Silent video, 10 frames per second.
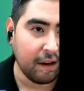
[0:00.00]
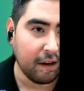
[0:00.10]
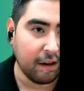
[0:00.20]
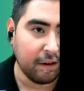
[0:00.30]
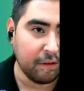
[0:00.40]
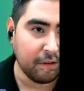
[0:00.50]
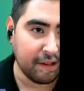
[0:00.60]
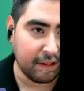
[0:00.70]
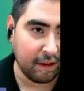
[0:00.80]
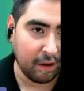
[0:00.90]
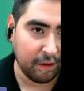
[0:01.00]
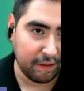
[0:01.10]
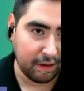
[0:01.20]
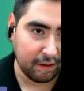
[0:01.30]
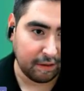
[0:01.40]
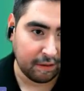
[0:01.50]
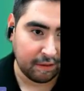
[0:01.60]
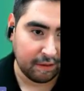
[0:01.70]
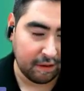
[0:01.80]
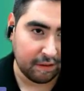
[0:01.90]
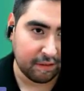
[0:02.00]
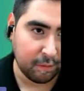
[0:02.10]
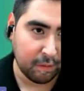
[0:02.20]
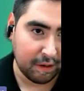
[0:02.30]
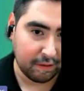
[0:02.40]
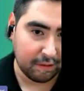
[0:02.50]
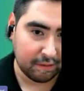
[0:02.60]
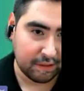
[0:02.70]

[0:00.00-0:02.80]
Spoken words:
Newsela on there as well.